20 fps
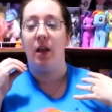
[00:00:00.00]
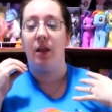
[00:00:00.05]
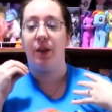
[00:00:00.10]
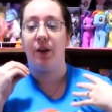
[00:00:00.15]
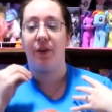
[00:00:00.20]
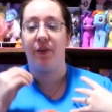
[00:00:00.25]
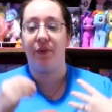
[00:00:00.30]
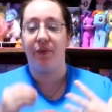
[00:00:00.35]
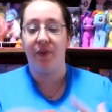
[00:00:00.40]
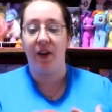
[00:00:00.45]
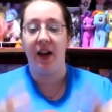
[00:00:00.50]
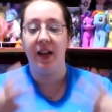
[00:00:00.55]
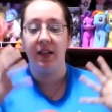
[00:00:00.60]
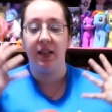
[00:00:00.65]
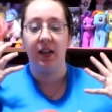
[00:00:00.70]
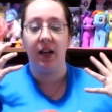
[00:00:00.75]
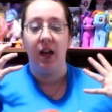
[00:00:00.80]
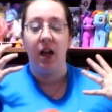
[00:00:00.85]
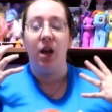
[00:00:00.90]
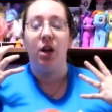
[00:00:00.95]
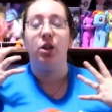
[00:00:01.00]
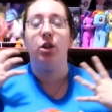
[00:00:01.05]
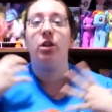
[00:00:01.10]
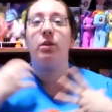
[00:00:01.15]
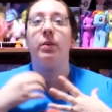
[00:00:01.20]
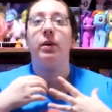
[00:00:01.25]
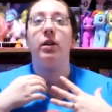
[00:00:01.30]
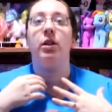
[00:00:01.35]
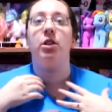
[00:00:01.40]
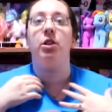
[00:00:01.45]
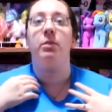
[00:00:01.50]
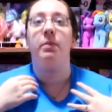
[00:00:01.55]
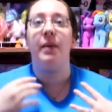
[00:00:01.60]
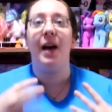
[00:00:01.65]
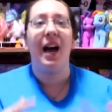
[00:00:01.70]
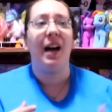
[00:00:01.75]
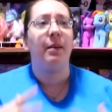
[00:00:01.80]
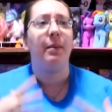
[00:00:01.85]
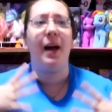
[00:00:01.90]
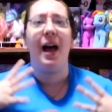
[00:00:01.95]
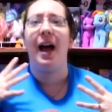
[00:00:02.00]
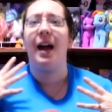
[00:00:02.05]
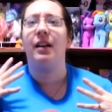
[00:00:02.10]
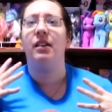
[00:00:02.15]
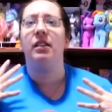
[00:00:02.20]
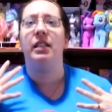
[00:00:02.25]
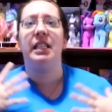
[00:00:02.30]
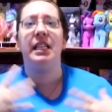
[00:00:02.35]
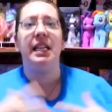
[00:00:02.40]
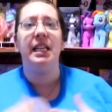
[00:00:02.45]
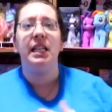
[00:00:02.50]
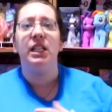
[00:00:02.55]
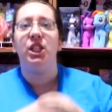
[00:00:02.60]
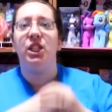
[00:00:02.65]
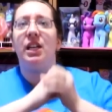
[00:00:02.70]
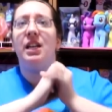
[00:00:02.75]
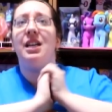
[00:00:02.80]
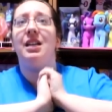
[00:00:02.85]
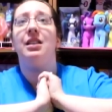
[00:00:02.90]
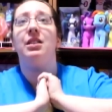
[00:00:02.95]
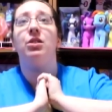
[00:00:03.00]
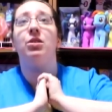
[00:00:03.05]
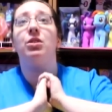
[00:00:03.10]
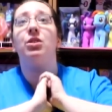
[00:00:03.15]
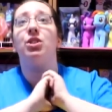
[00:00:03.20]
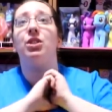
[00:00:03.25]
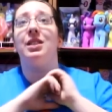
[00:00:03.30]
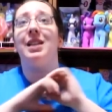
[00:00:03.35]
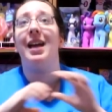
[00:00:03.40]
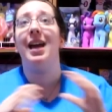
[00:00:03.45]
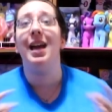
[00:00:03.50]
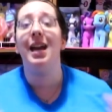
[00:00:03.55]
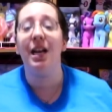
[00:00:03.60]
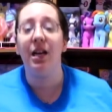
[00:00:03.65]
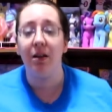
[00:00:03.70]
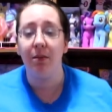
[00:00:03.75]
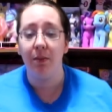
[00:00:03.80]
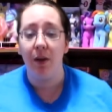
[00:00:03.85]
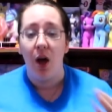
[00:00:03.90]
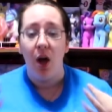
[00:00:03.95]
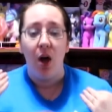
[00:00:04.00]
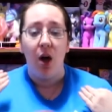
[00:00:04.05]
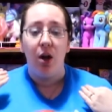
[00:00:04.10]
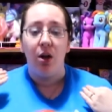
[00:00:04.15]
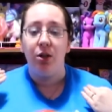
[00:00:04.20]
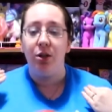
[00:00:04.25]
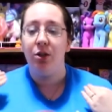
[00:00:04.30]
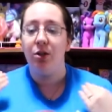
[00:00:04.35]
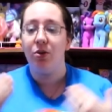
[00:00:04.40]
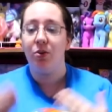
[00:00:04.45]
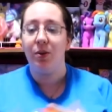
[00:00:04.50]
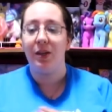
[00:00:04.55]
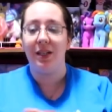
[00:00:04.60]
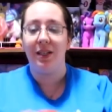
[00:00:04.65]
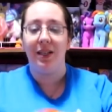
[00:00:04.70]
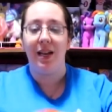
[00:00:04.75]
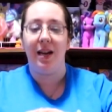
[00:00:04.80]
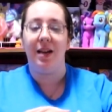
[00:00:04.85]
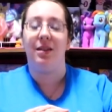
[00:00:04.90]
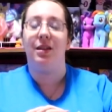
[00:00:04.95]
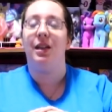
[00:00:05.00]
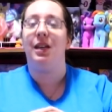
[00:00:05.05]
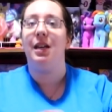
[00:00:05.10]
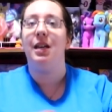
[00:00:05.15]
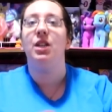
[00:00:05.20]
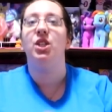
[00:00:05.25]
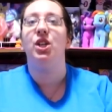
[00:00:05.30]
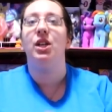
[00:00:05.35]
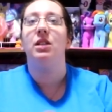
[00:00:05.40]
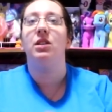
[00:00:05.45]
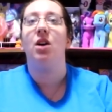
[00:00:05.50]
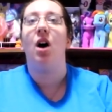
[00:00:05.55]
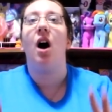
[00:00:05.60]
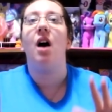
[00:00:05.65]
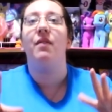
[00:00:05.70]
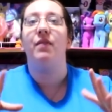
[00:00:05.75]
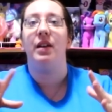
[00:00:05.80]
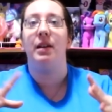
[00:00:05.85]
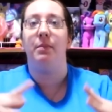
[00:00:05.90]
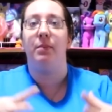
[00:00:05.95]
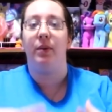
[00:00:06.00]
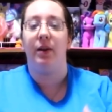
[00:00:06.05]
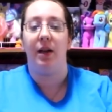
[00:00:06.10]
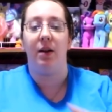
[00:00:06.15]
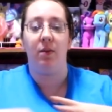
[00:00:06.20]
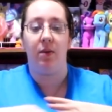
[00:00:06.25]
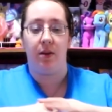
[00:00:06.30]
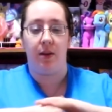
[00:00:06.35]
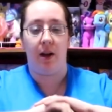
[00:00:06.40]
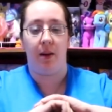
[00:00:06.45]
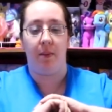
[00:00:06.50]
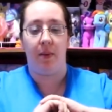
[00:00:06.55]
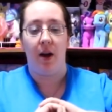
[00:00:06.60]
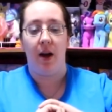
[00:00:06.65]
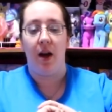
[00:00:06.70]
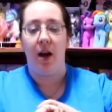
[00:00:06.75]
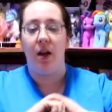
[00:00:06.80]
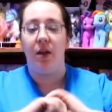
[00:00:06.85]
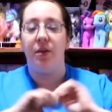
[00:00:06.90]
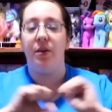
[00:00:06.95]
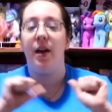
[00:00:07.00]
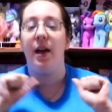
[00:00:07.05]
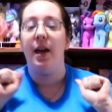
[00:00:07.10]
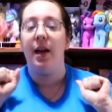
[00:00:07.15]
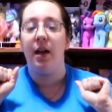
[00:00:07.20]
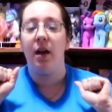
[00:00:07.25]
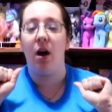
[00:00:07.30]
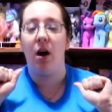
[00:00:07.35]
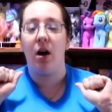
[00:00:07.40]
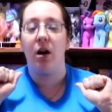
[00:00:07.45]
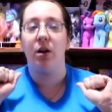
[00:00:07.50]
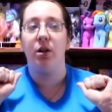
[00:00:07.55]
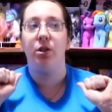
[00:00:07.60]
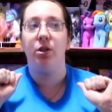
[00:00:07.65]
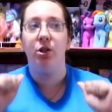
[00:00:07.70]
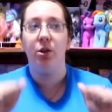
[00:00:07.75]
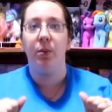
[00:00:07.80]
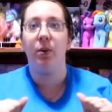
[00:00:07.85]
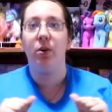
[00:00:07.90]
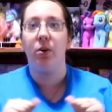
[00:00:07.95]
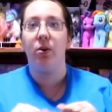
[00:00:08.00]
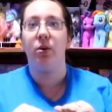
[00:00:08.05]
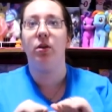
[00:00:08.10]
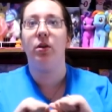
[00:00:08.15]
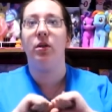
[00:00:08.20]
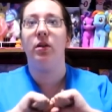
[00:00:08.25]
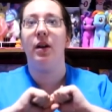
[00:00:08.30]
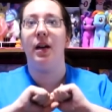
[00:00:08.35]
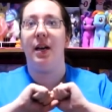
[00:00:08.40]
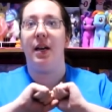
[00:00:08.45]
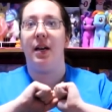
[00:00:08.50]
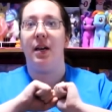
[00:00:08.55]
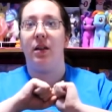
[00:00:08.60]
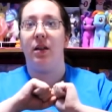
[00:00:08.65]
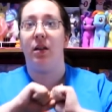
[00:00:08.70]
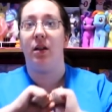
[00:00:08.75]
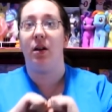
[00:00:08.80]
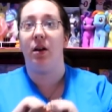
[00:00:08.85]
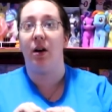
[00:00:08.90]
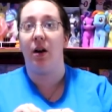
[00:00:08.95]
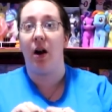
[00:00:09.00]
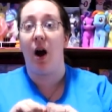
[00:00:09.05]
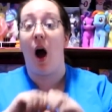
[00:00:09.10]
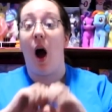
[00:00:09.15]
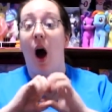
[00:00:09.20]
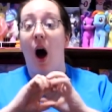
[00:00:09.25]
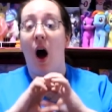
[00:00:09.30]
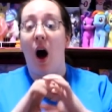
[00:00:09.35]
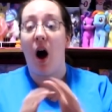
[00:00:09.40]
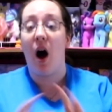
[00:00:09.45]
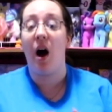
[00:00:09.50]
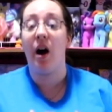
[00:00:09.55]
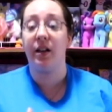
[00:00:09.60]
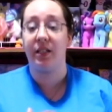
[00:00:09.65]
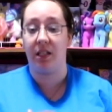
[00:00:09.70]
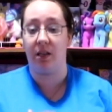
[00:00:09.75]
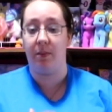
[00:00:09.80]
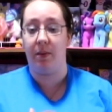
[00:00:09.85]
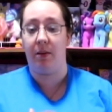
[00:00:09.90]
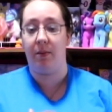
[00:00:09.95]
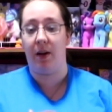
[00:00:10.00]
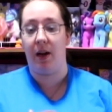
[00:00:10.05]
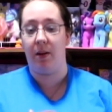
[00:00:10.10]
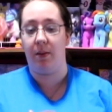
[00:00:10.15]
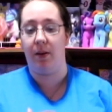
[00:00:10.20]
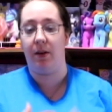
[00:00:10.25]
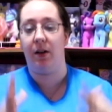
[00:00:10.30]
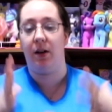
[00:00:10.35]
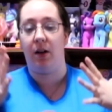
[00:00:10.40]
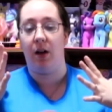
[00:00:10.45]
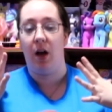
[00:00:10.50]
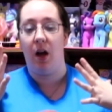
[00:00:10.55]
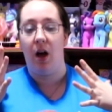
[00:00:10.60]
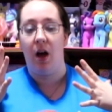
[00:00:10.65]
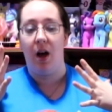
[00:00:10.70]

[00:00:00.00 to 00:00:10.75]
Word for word: They're fun. You can put on your backpack, your keychain. You can just hang them. You can take the keychains off and play with them. They are super cool and they're awesome in my opinion.